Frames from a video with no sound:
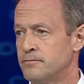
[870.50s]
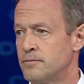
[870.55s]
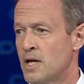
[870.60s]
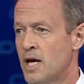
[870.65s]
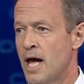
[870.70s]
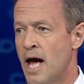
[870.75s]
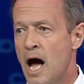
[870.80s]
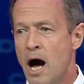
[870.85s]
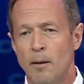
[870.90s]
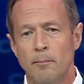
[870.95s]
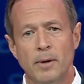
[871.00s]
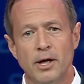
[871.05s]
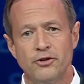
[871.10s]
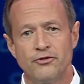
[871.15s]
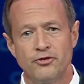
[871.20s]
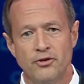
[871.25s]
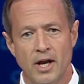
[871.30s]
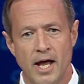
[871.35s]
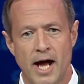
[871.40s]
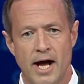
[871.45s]
how
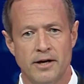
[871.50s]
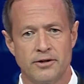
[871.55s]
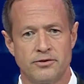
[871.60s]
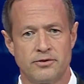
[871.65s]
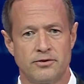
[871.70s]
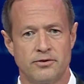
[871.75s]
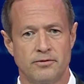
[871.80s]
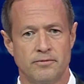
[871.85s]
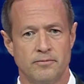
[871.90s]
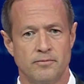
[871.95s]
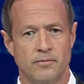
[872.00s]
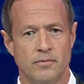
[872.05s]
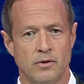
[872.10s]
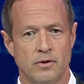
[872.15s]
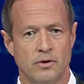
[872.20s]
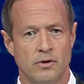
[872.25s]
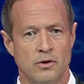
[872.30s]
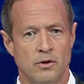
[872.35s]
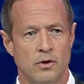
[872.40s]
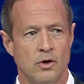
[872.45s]
much less
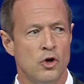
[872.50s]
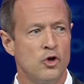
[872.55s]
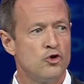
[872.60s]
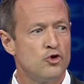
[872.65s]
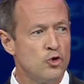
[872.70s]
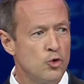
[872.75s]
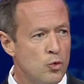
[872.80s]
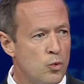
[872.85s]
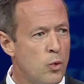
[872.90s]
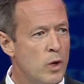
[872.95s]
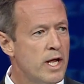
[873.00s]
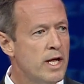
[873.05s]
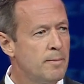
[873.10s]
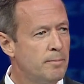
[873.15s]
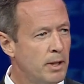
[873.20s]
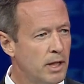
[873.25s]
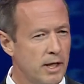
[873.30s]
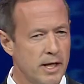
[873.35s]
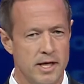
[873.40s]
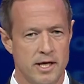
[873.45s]
do we
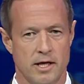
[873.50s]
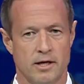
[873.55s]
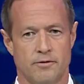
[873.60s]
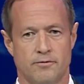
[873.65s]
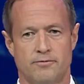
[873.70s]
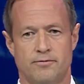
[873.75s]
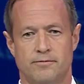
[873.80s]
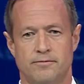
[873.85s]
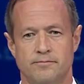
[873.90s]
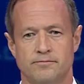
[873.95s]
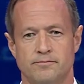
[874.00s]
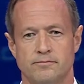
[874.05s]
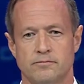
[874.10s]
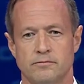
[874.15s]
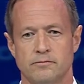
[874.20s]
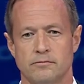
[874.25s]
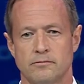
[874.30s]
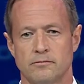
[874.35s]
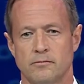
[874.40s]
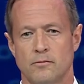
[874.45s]
believe
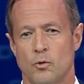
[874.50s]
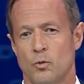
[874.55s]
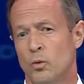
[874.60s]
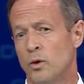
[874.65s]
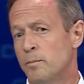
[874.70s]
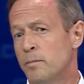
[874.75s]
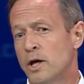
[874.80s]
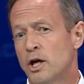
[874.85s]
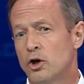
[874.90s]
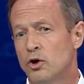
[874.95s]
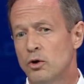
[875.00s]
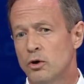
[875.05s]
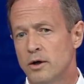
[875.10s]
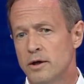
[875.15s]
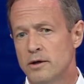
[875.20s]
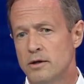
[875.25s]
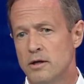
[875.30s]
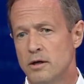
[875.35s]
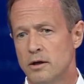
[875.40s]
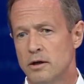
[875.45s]
would be
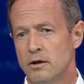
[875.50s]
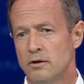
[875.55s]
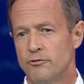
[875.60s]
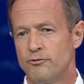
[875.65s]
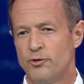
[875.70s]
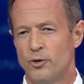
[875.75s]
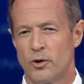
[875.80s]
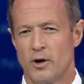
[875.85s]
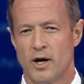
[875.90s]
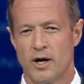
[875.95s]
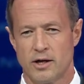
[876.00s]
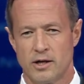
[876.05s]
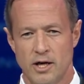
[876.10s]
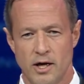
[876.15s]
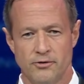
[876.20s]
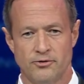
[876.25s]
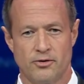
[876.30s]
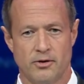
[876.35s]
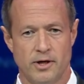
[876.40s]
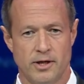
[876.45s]
good for our
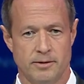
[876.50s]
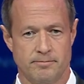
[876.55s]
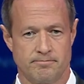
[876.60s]
country?